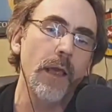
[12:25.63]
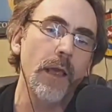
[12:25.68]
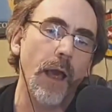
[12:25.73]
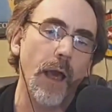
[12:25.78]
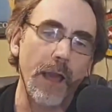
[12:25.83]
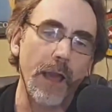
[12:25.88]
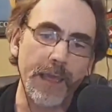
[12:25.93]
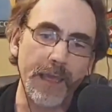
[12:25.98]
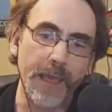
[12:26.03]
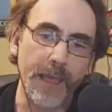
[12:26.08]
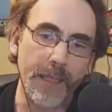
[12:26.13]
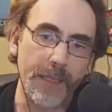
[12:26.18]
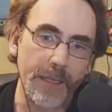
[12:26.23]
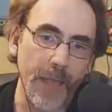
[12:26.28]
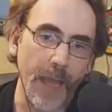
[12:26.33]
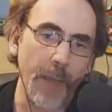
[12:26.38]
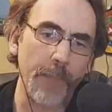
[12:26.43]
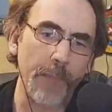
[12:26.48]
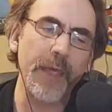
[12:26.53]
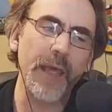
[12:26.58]
again,
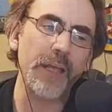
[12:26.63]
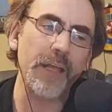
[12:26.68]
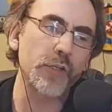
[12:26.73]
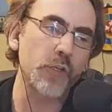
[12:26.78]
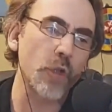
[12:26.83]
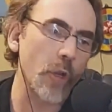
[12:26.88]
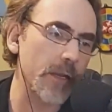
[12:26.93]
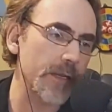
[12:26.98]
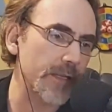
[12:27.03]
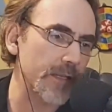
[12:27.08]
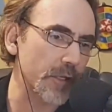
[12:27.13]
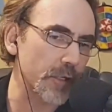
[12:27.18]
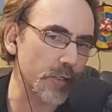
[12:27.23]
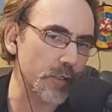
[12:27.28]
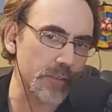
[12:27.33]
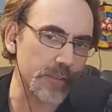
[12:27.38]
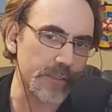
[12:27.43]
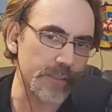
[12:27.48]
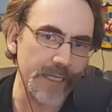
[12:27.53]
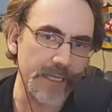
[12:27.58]
I'm not trying to
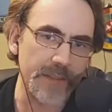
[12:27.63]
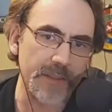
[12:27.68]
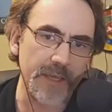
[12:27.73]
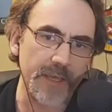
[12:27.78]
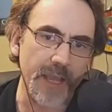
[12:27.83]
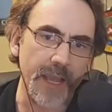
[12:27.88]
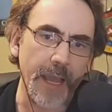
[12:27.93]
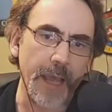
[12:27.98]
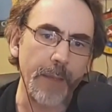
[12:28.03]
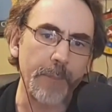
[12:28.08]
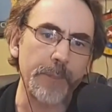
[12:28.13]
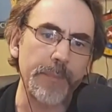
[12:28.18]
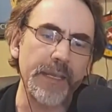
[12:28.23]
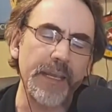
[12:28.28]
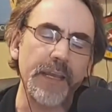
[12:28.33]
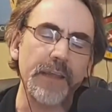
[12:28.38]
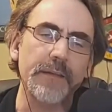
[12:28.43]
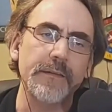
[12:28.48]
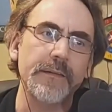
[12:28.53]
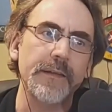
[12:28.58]
critique the cop
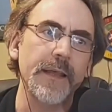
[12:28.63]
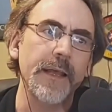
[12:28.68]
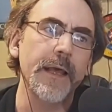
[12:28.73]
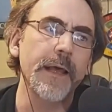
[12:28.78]
because